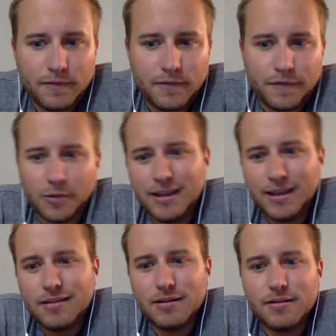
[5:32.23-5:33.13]
me,
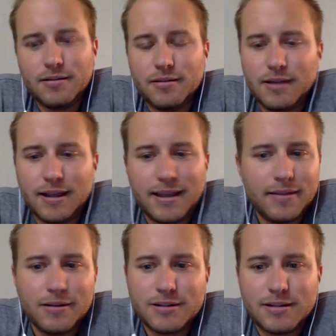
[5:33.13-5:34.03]

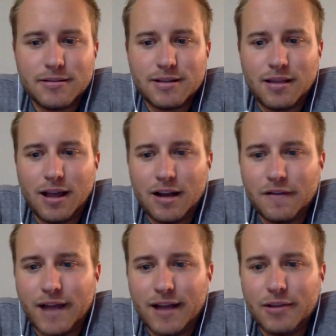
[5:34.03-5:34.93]
there's a lot of
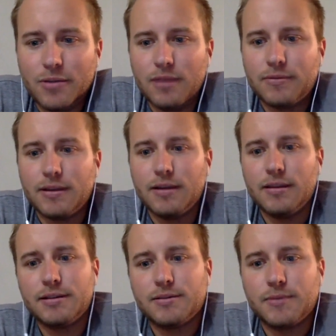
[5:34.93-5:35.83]
value out there
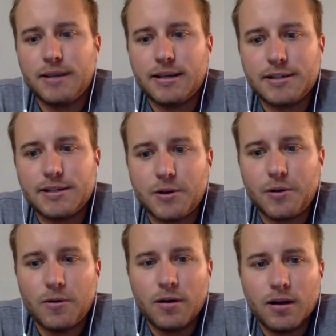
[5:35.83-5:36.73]
this week,
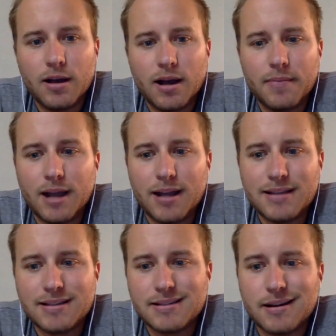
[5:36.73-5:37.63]
so I'm not
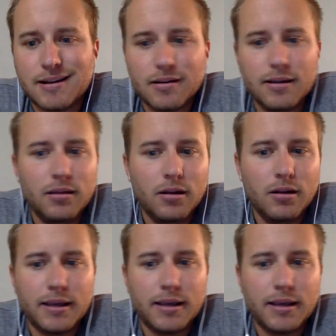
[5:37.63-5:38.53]
necessarily
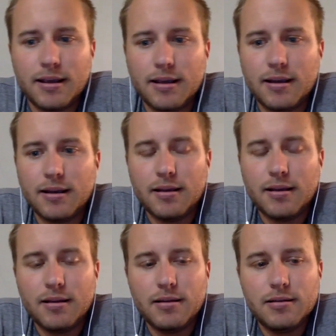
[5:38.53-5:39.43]
looking
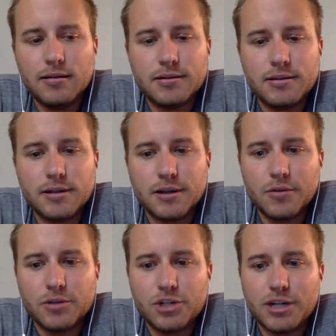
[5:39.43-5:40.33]
to go
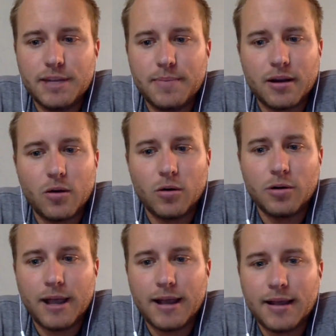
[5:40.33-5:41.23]
cheap at quarterback.